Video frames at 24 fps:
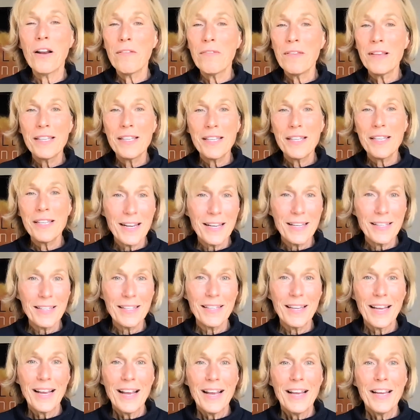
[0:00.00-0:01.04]
of these
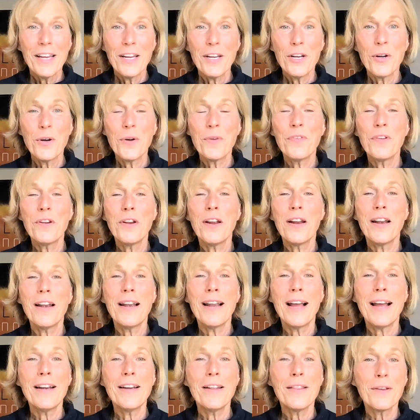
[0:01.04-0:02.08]
things, if you're in
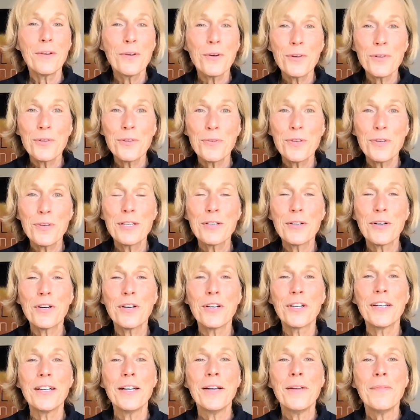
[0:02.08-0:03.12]
line at the grocery
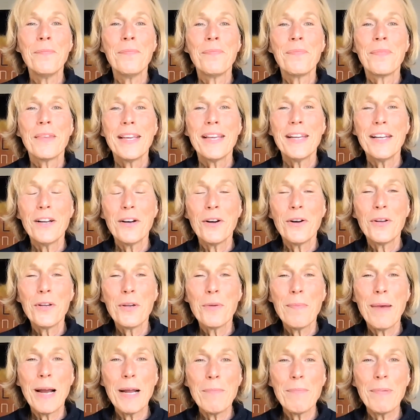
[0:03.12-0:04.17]
store, you
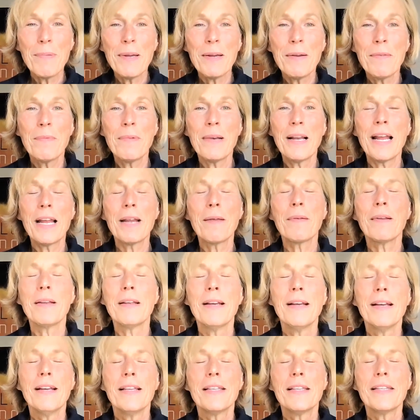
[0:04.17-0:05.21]
might be like
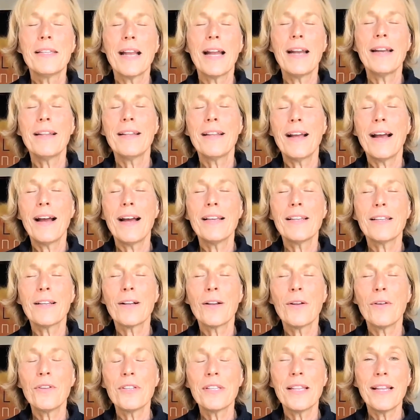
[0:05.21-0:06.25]
standing there, eyes
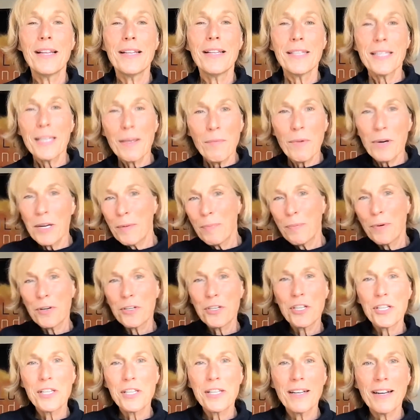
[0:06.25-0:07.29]
closed, and then somebody
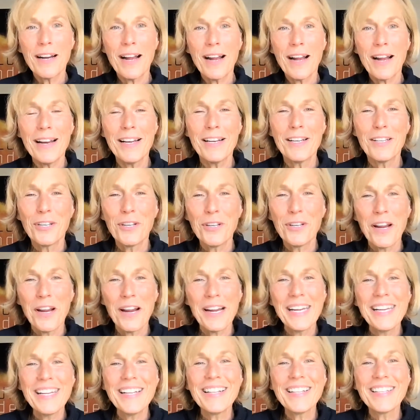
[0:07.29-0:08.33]
pushes the cart into your
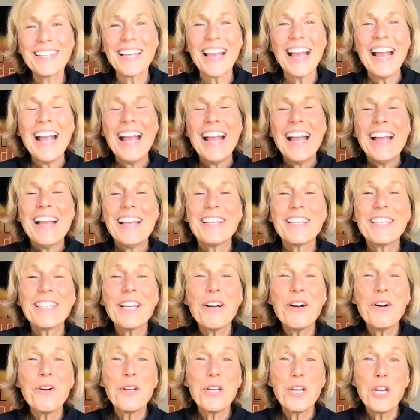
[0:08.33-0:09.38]
heels.
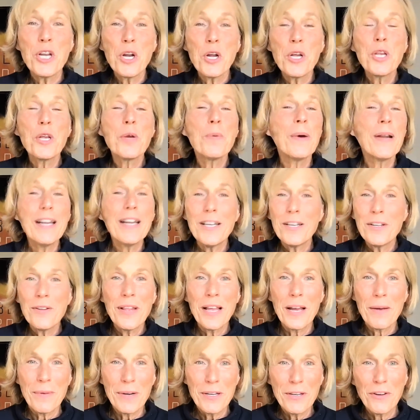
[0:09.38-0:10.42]
So, you want to do
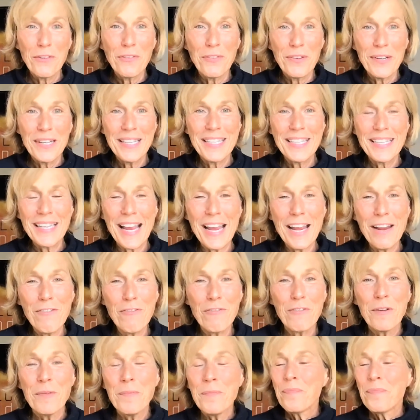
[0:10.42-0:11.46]
that when you feel safe.
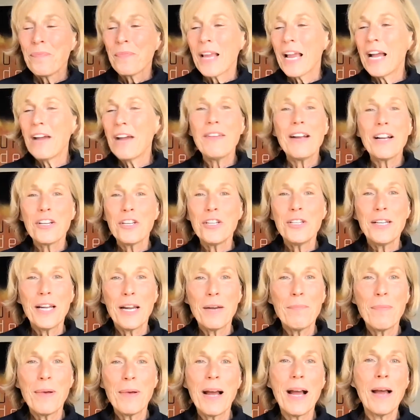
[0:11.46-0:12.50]
I've actually
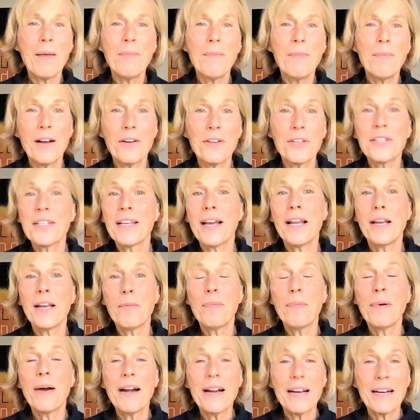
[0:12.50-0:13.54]
done palming outside in
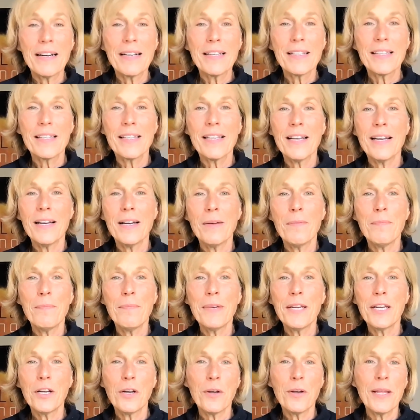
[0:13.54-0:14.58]
parks.
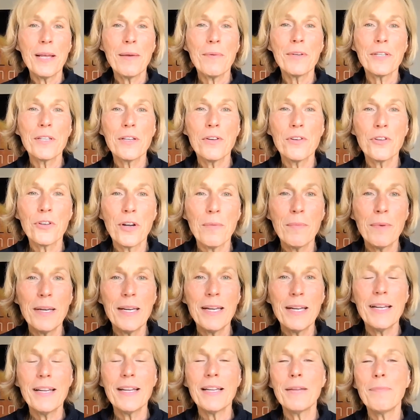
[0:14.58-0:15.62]
That was in
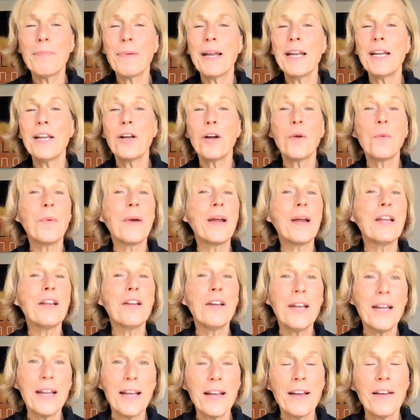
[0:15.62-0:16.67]
Germany. Depending on where
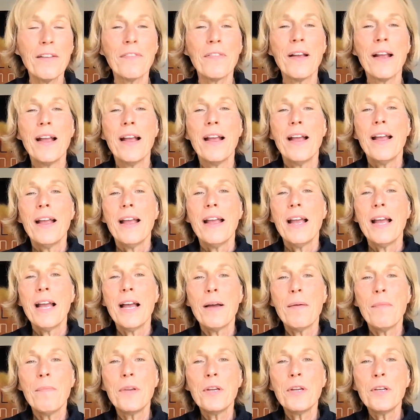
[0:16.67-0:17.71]
you live,
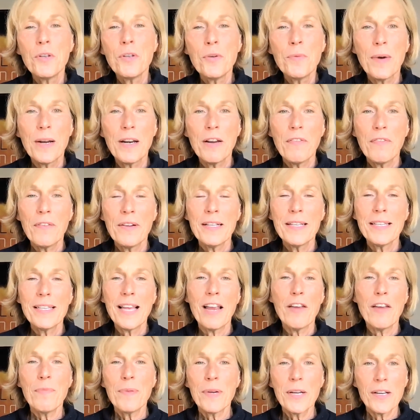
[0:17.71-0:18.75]
you do want to feel
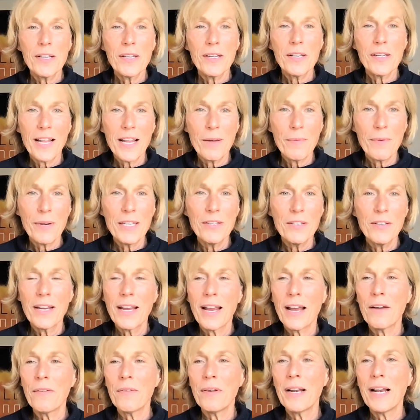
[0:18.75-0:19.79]
safe because otherwise you
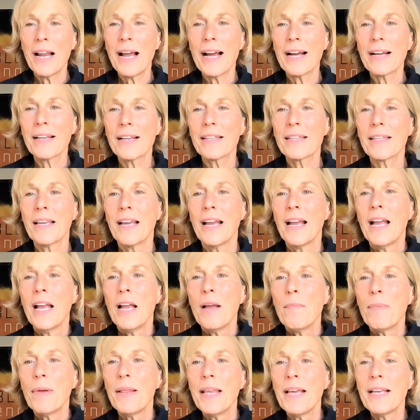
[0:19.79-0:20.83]
can't relax.
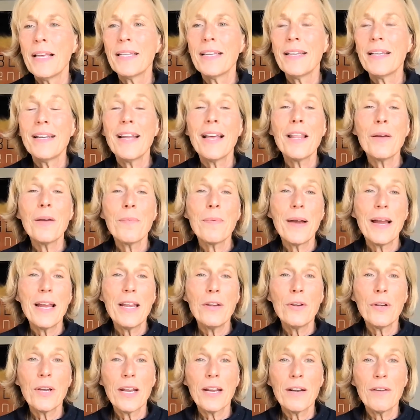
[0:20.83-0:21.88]
But there's another way
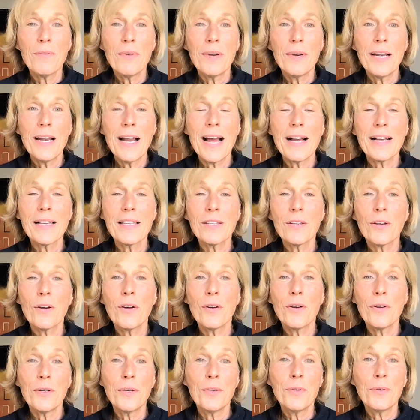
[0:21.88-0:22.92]
you can relax,
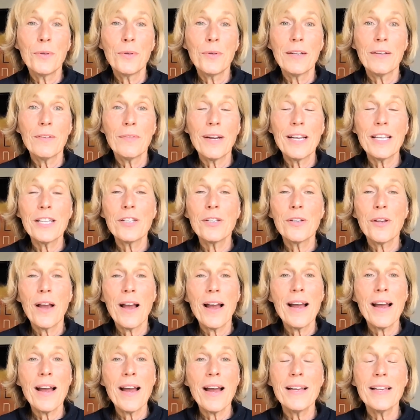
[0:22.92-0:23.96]
or you can rest your
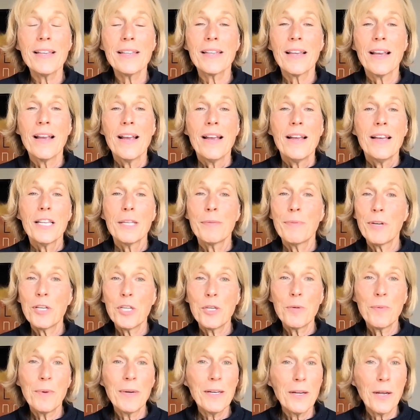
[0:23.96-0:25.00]
eyes,
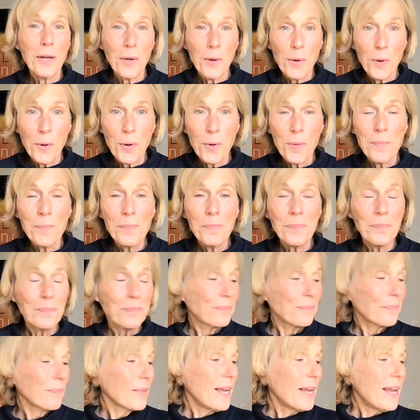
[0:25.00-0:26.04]
especially when you're at home.
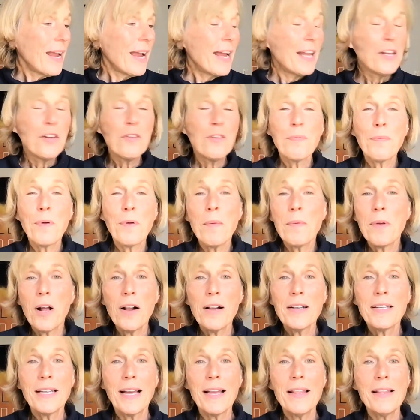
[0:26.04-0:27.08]
And you've probably
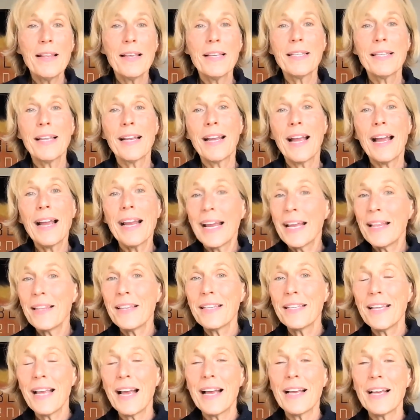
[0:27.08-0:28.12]
all done this. Like I get
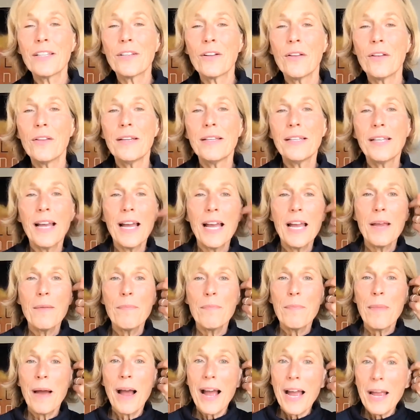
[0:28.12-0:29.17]
this asked all the
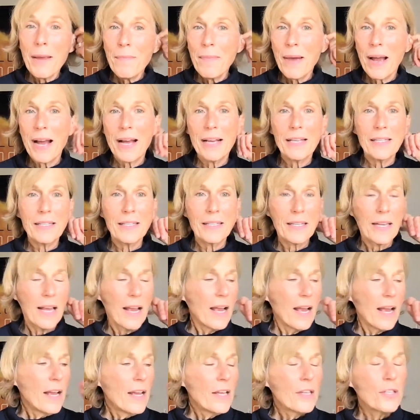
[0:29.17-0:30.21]
time, eye masks.
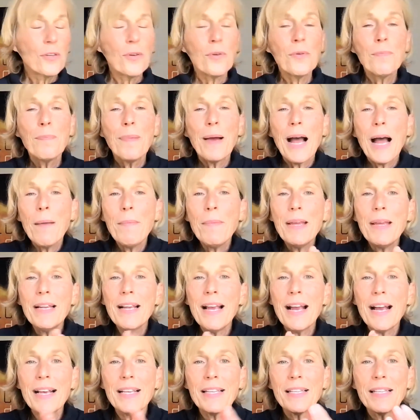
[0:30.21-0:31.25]
So palming
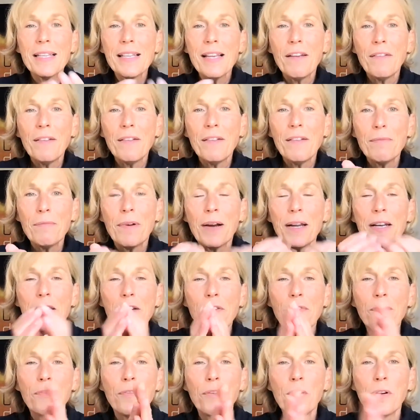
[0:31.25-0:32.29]
has the
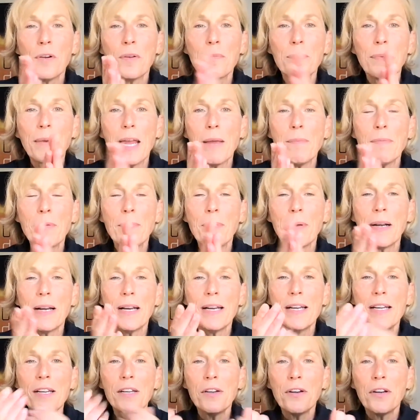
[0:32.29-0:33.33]
wonderful
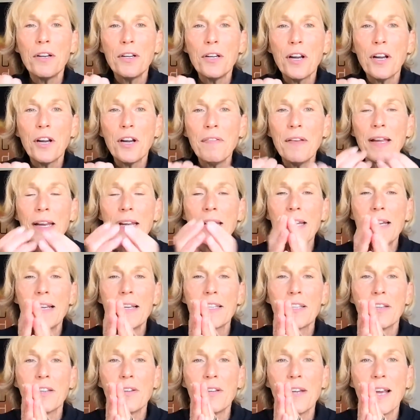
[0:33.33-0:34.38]
capability, your nerve
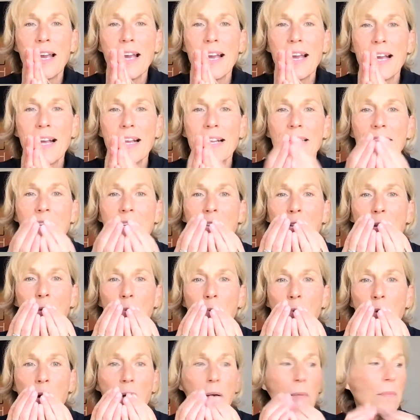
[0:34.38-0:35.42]
endings in your hands and the
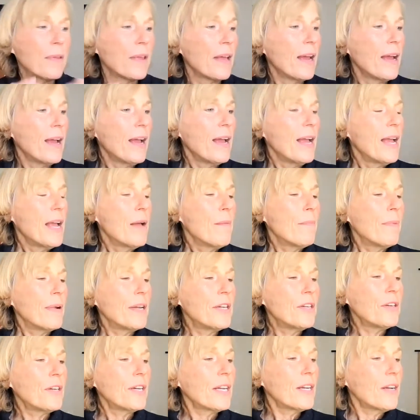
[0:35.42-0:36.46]
warmth. But
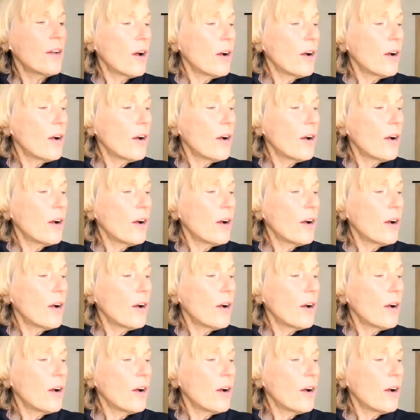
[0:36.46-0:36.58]
you can